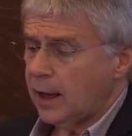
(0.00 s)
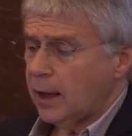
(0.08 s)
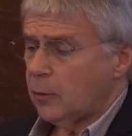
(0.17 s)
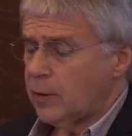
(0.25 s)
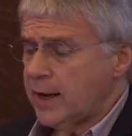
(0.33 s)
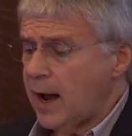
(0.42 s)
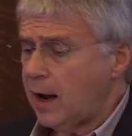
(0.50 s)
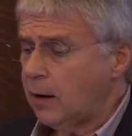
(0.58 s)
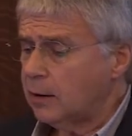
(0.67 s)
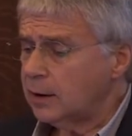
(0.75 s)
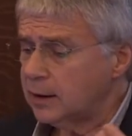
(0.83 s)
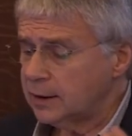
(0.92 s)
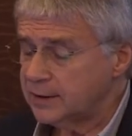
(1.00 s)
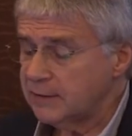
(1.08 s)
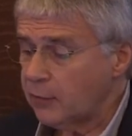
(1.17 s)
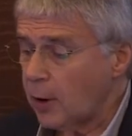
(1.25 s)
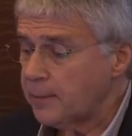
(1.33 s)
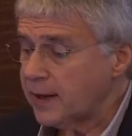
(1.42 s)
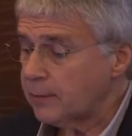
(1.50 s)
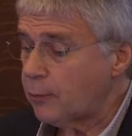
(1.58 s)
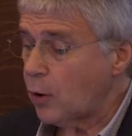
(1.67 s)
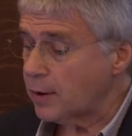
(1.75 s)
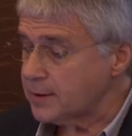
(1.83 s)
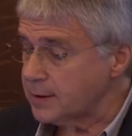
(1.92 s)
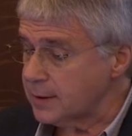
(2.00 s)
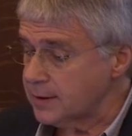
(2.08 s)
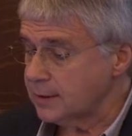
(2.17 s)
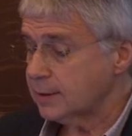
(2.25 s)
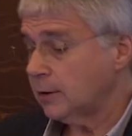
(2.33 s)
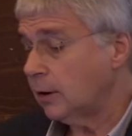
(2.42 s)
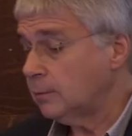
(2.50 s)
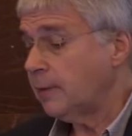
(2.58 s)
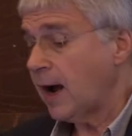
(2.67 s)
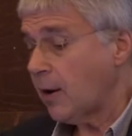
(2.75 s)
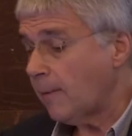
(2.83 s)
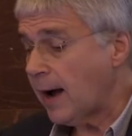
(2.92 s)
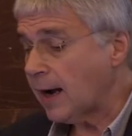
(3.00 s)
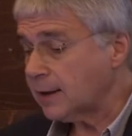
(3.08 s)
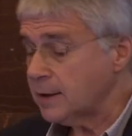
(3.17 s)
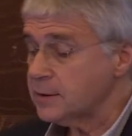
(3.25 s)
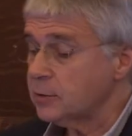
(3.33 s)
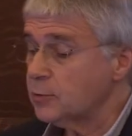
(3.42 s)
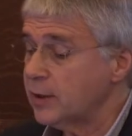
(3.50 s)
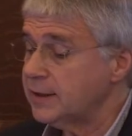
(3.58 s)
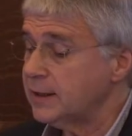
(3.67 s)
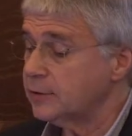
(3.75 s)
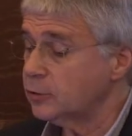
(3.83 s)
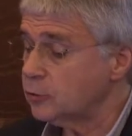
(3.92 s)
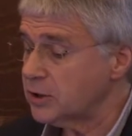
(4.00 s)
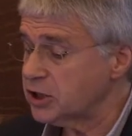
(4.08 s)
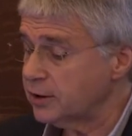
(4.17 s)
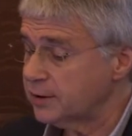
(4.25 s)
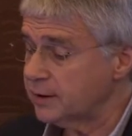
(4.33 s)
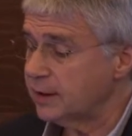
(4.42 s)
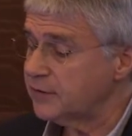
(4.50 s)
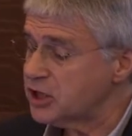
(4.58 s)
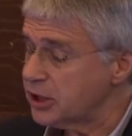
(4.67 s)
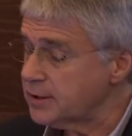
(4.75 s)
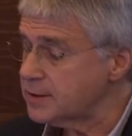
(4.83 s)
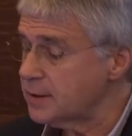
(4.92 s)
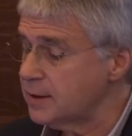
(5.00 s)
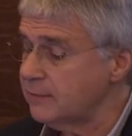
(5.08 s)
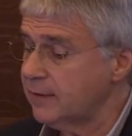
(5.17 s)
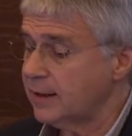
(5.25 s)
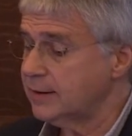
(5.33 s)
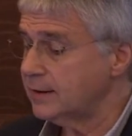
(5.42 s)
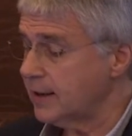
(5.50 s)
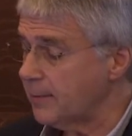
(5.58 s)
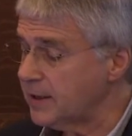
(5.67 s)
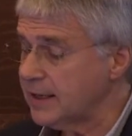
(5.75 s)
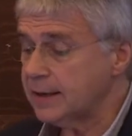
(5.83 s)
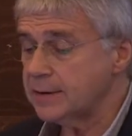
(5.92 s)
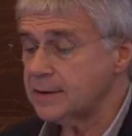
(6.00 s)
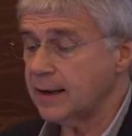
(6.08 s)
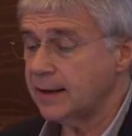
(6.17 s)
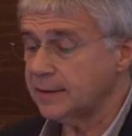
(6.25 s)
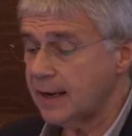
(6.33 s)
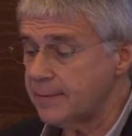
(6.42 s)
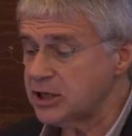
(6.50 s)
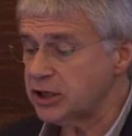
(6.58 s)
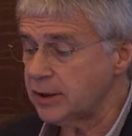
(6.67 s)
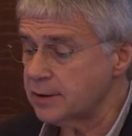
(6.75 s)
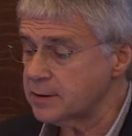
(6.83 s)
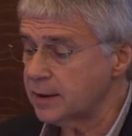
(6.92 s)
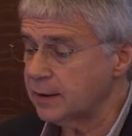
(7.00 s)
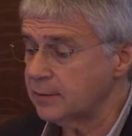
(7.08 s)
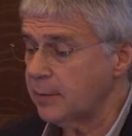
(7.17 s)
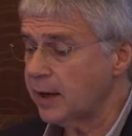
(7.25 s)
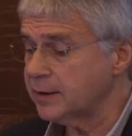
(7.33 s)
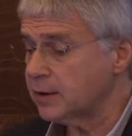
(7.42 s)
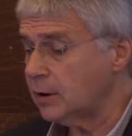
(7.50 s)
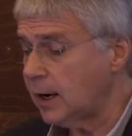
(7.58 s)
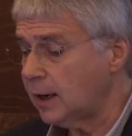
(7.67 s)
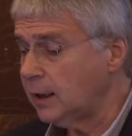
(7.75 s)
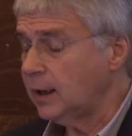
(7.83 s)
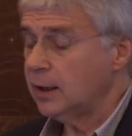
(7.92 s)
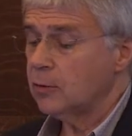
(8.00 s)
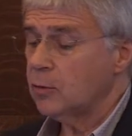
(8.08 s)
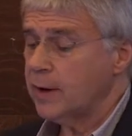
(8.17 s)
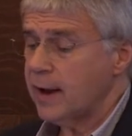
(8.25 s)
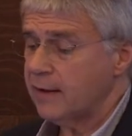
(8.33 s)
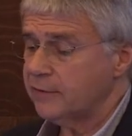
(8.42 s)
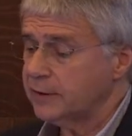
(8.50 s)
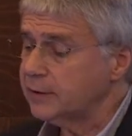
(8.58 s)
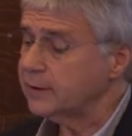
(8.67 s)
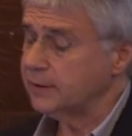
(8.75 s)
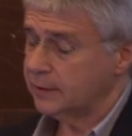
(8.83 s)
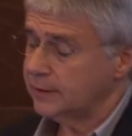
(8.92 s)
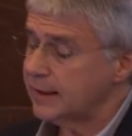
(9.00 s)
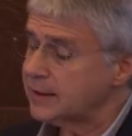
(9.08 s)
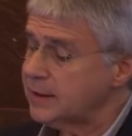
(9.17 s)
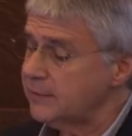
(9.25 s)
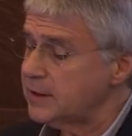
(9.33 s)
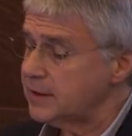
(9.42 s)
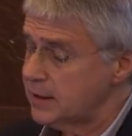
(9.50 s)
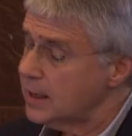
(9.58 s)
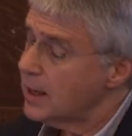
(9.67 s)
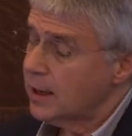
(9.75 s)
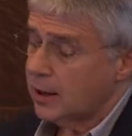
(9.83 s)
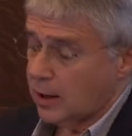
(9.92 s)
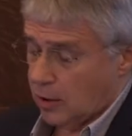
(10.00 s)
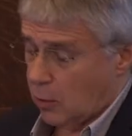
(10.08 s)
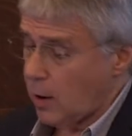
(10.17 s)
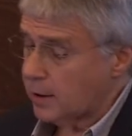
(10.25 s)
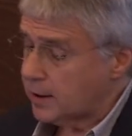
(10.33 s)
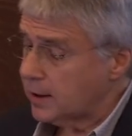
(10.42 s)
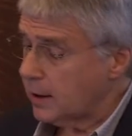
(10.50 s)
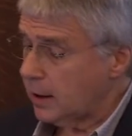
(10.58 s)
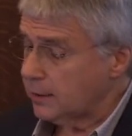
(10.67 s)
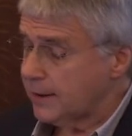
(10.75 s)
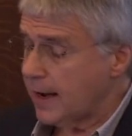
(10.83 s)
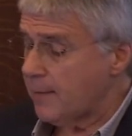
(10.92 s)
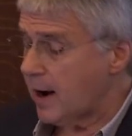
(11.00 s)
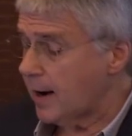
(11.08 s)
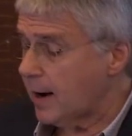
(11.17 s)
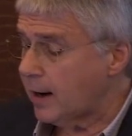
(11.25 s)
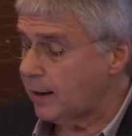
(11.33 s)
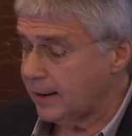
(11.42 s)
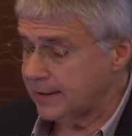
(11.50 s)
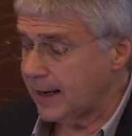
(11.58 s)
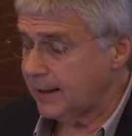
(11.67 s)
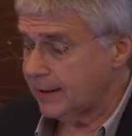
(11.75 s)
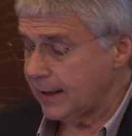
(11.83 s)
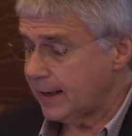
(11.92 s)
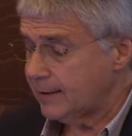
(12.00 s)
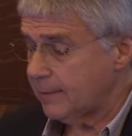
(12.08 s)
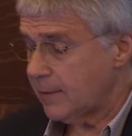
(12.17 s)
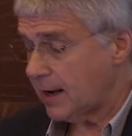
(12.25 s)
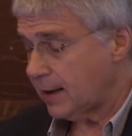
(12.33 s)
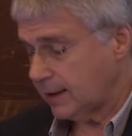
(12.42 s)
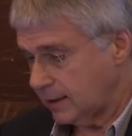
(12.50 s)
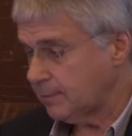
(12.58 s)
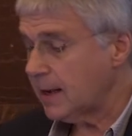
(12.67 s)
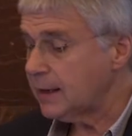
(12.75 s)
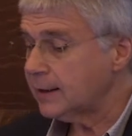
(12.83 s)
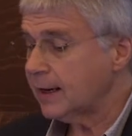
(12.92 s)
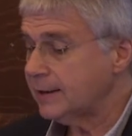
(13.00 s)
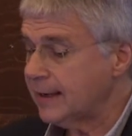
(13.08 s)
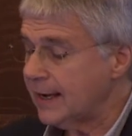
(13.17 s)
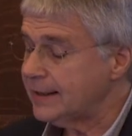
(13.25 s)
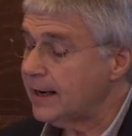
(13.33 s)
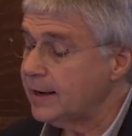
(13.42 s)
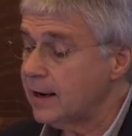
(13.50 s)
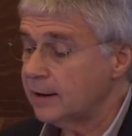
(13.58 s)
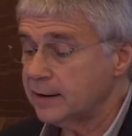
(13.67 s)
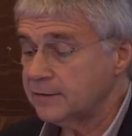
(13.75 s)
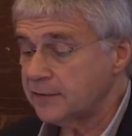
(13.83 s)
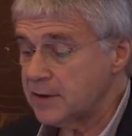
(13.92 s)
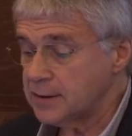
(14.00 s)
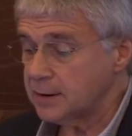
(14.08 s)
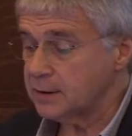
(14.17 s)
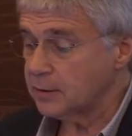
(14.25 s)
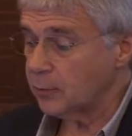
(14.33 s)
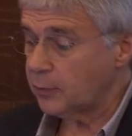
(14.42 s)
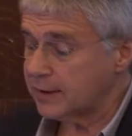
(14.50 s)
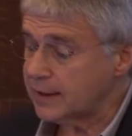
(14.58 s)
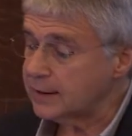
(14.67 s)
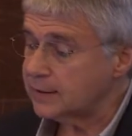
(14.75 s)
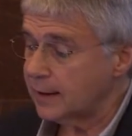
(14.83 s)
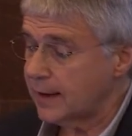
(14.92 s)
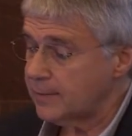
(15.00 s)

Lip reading: We are developing proxies or biomarkers to predict nutrition efficiency, their determinants and emissions. In particular, we have an activity working on MIR and NMR in milk and NIR in feces to predict